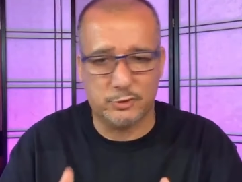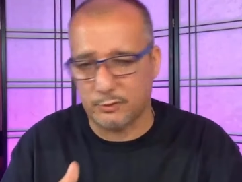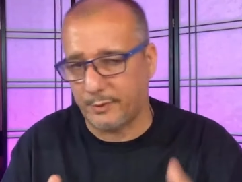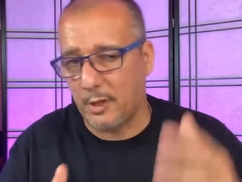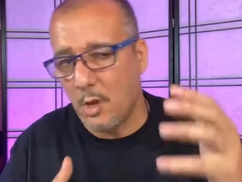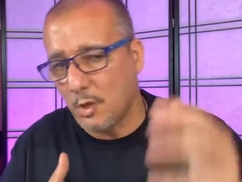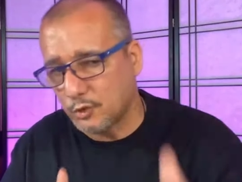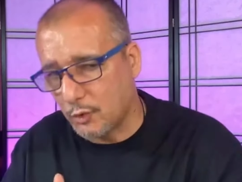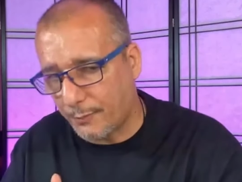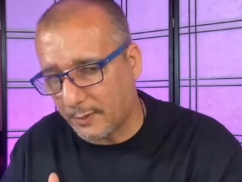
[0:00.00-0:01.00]
needs to be
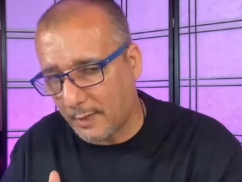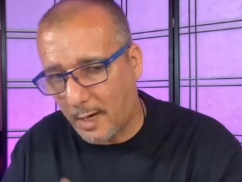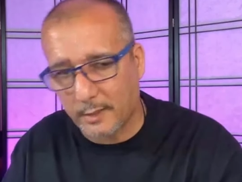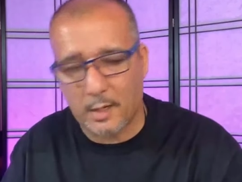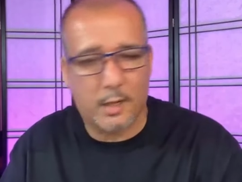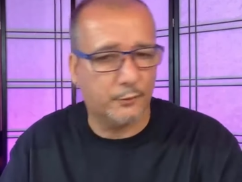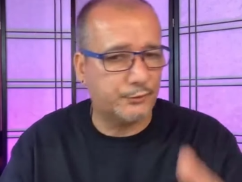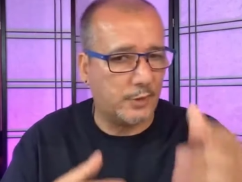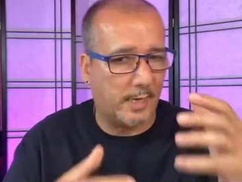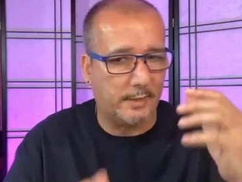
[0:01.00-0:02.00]
super dark
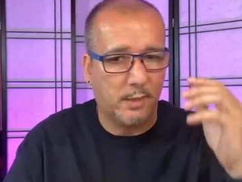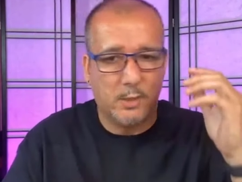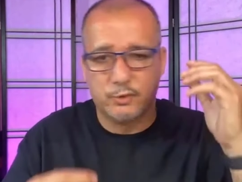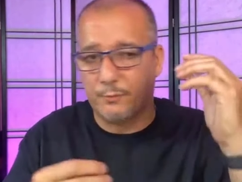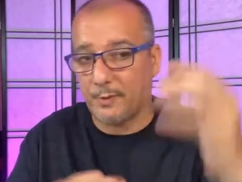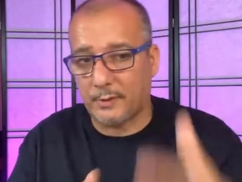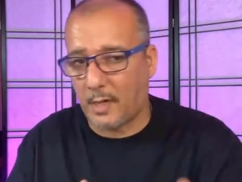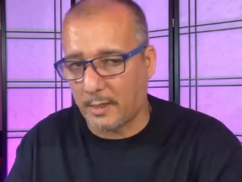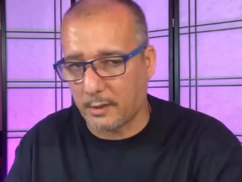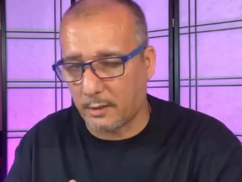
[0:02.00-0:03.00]
outside, super
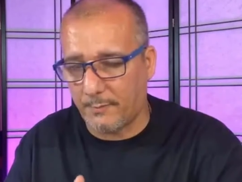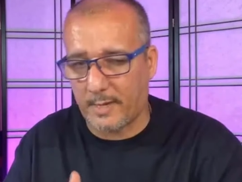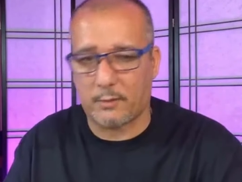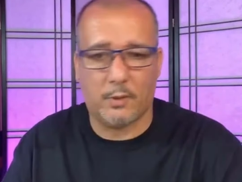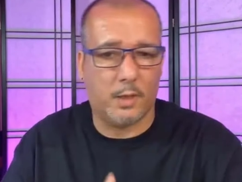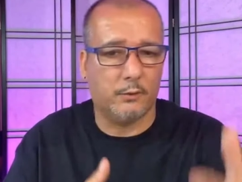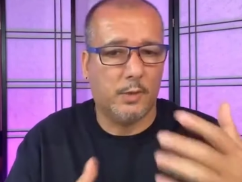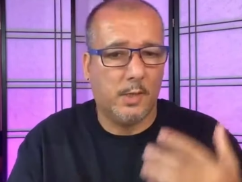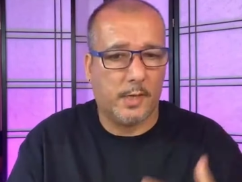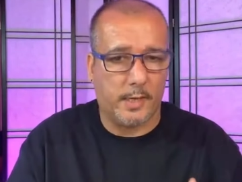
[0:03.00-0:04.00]
dark
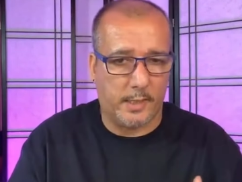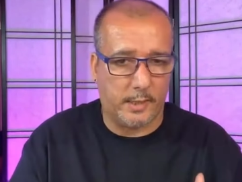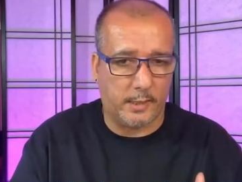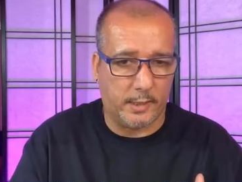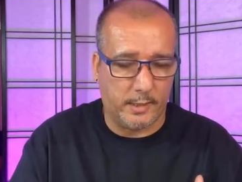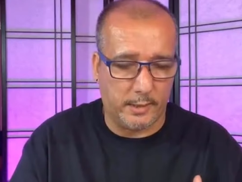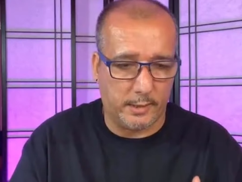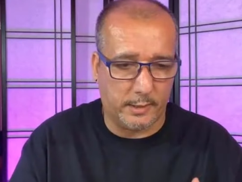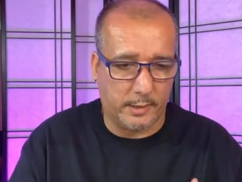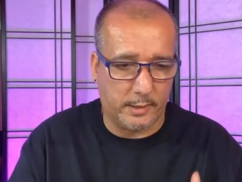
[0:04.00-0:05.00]
background,
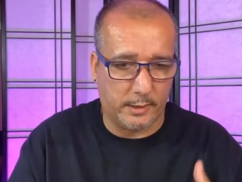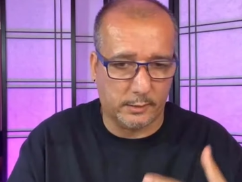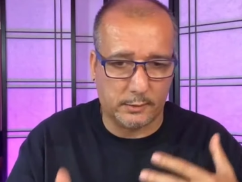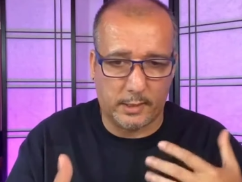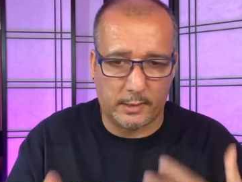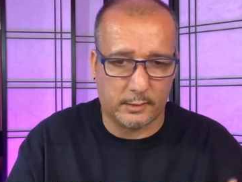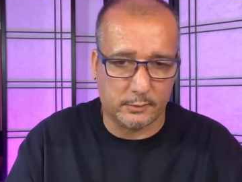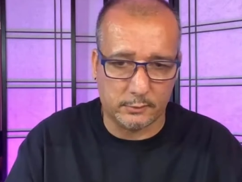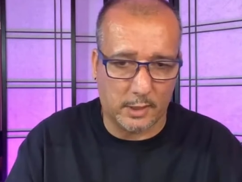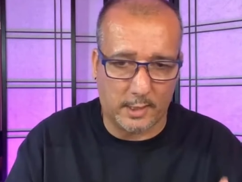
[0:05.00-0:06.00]

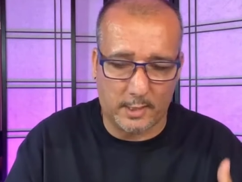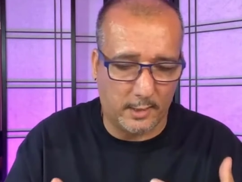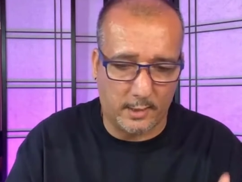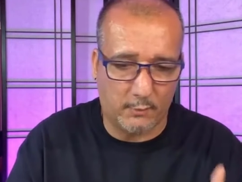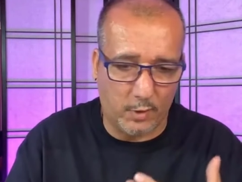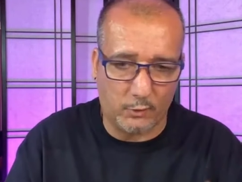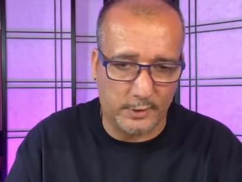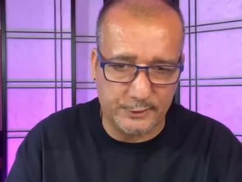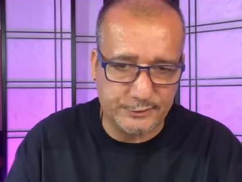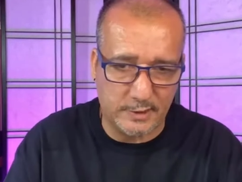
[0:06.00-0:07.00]
and a
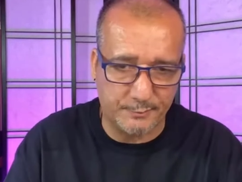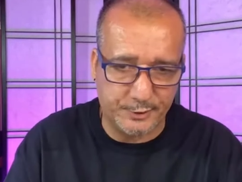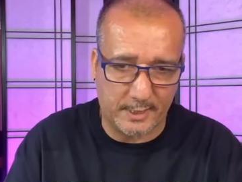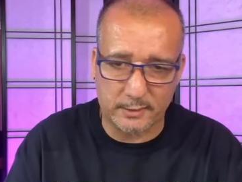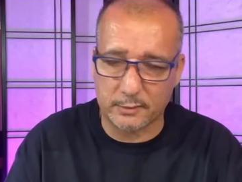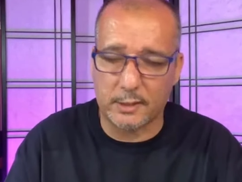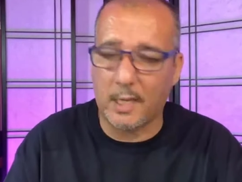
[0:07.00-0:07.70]
well-lit subject.